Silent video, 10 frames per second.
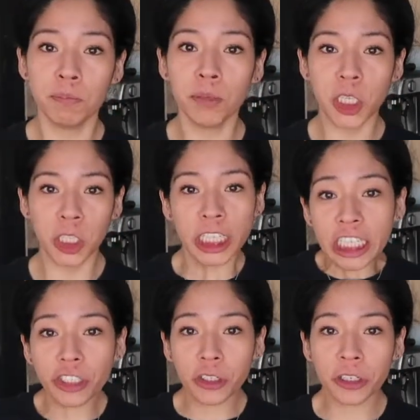put a
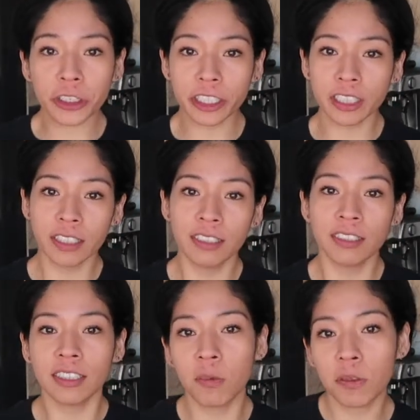t-shirt,
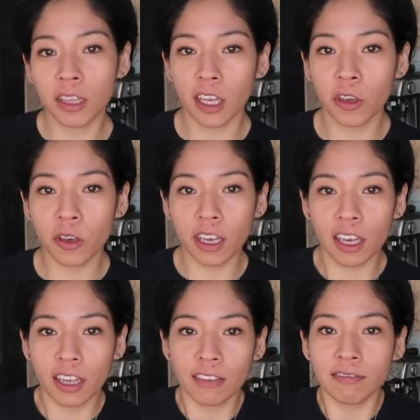something that you
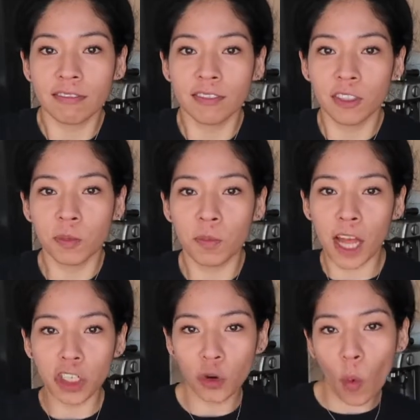can
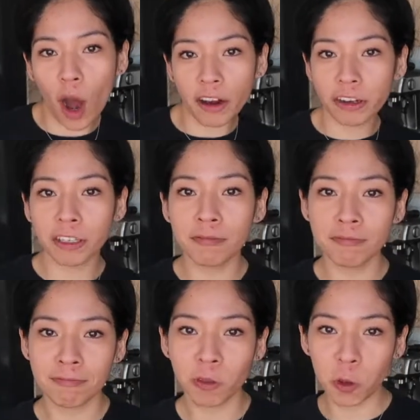splash water
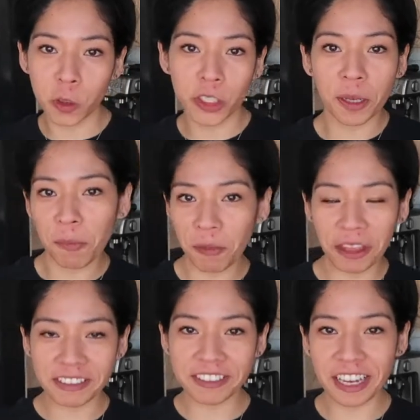or some
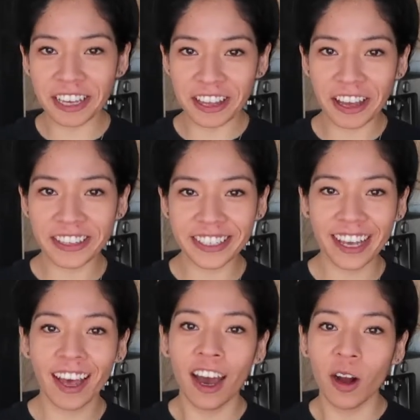things like that.
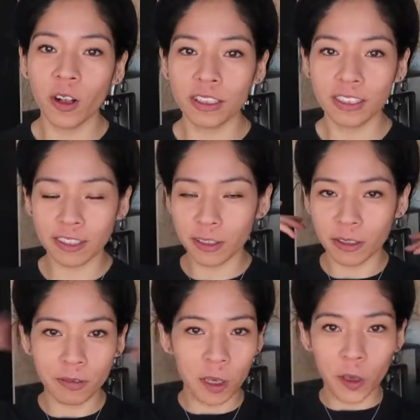
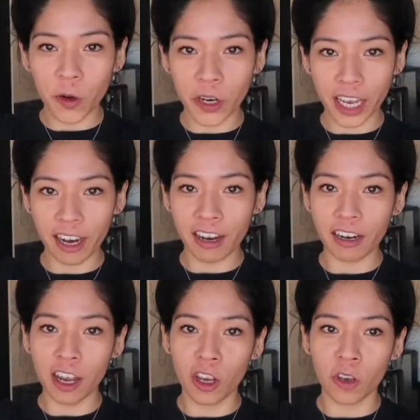Also, your
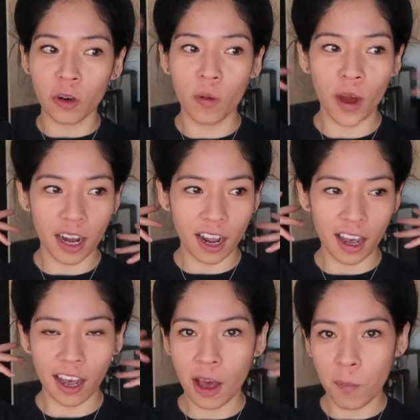hair, you don't
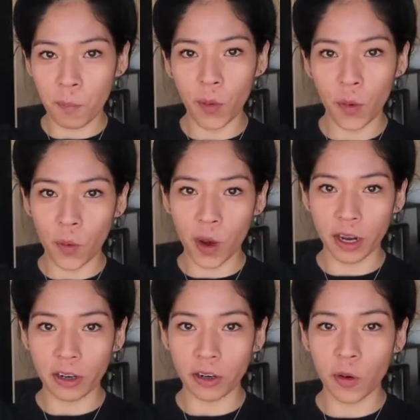wanna put
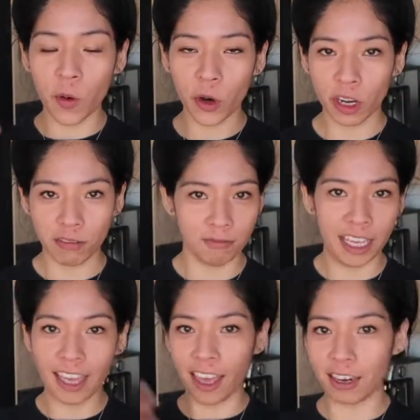water or
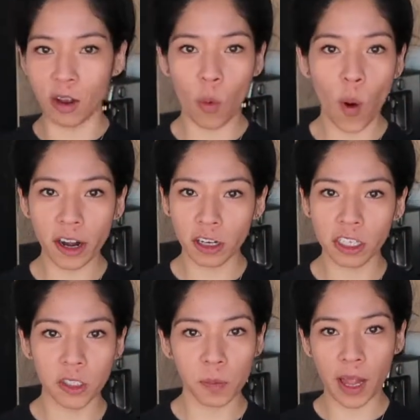again
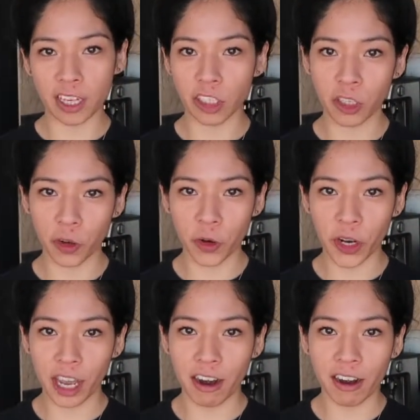water splashing on
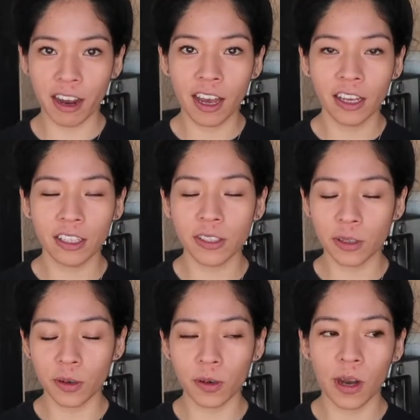your hair.
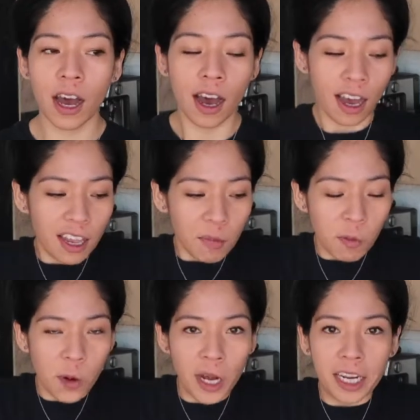So I
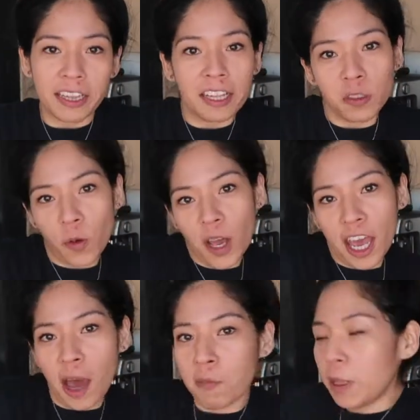am ready. That's
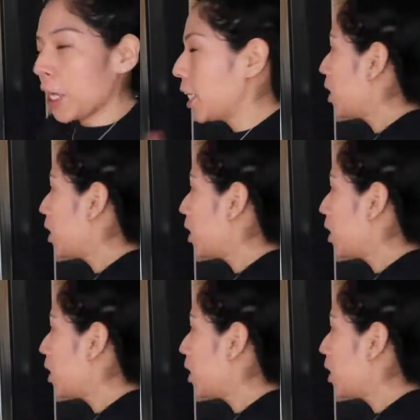why I'm like